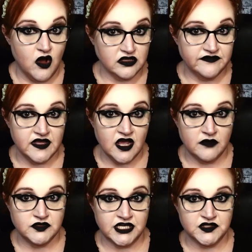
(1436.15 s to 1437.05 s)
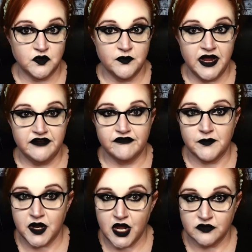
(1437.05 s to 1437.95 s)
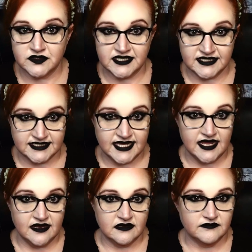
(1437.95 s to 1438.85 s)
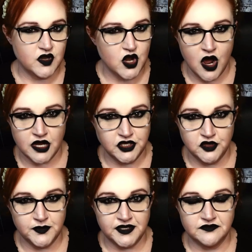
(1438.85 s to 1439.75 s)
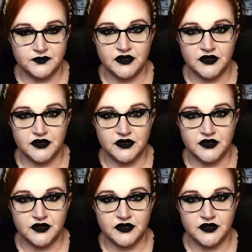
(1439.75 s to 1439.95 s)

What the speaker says: all of the objects were made from goat's skin, not human,